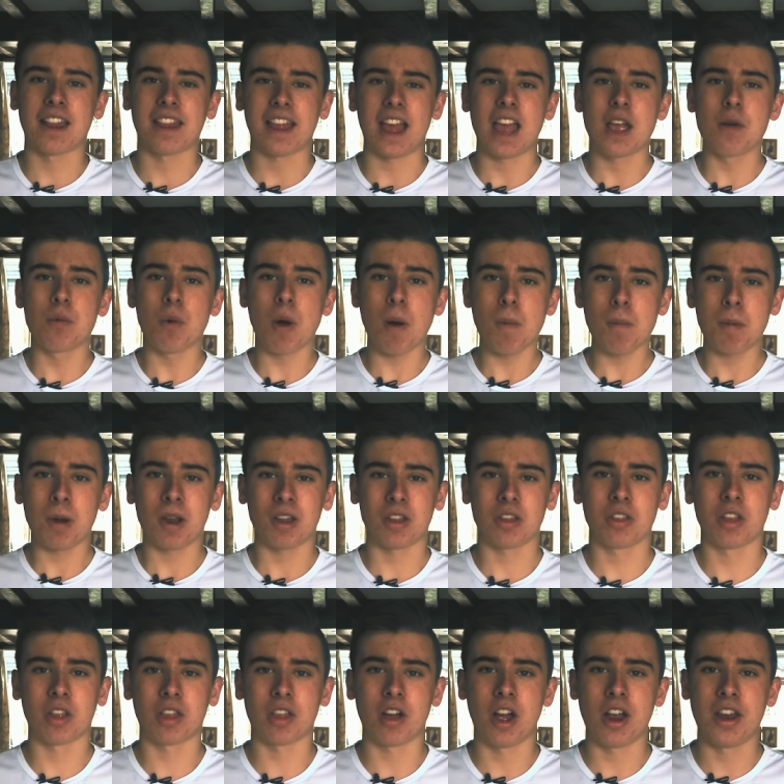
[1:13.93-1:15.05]
as a
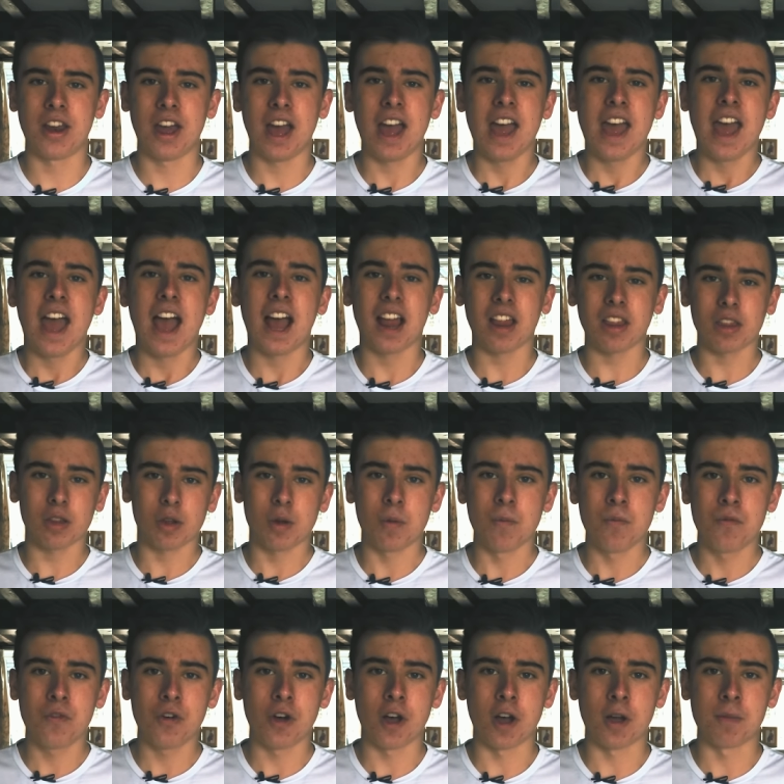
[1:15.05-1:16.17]
OnePlus designer has
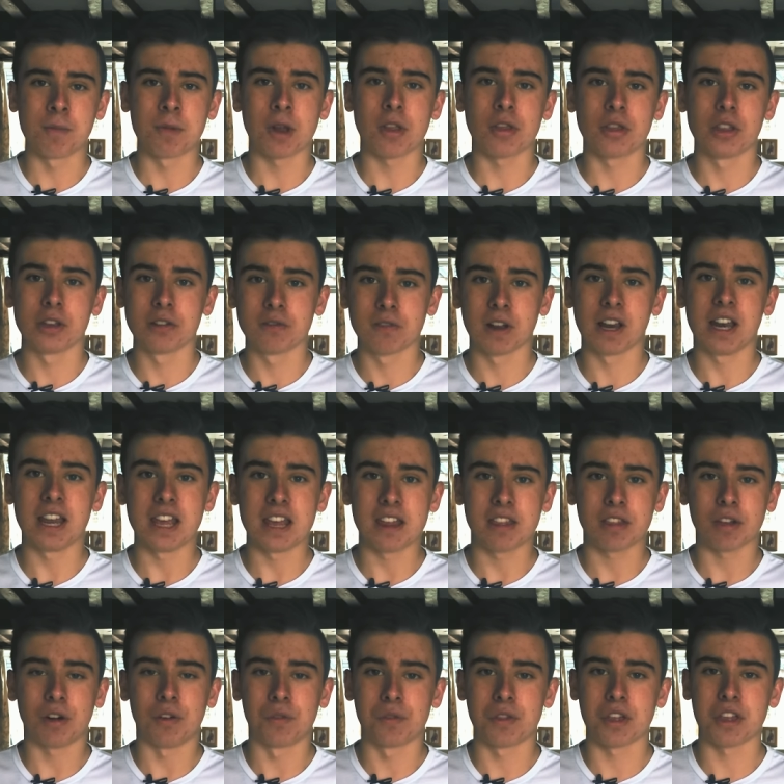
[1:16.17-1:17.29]
confirmed the
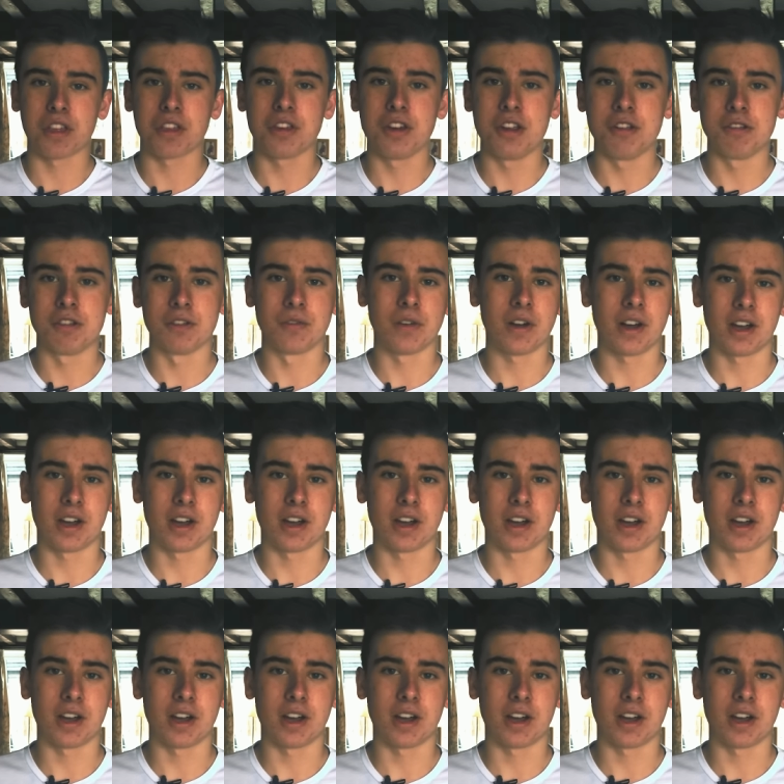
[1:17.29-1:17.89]
release of this new